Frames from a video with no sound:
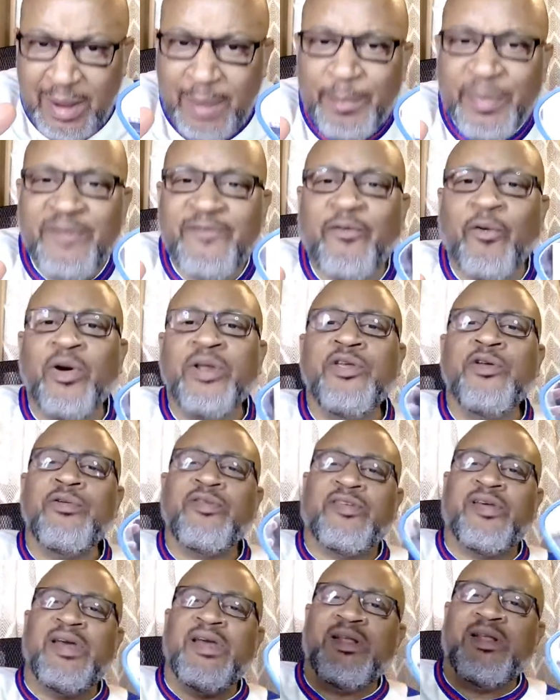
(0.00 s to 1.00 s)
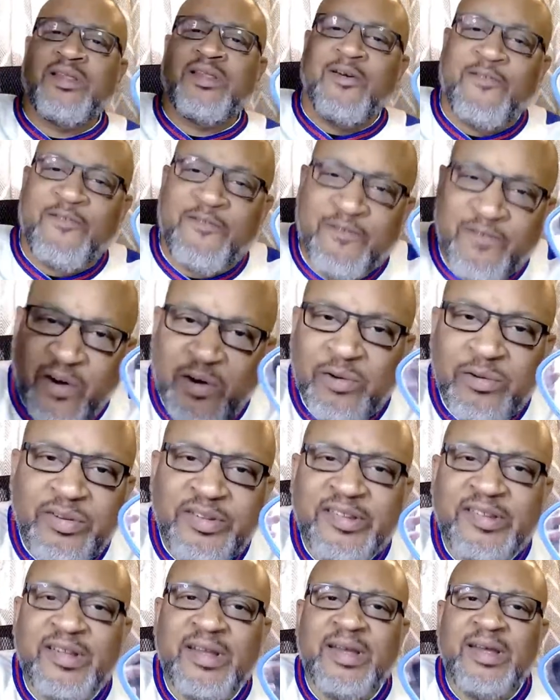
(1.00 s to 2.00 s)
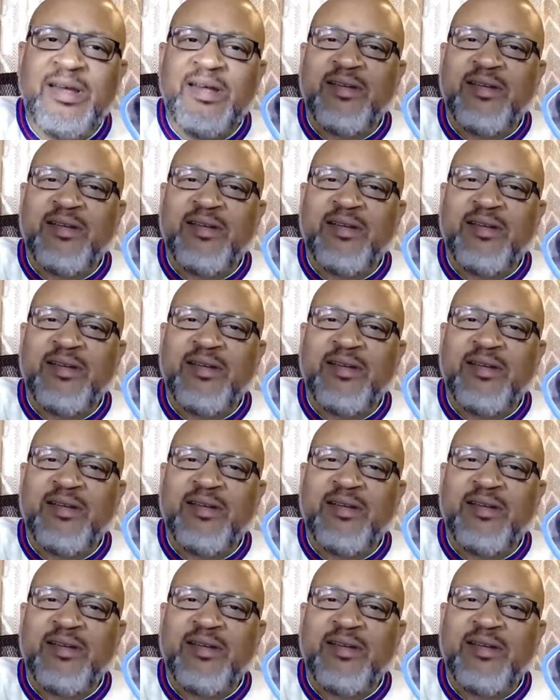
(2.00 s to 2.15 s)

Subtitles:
before you take the first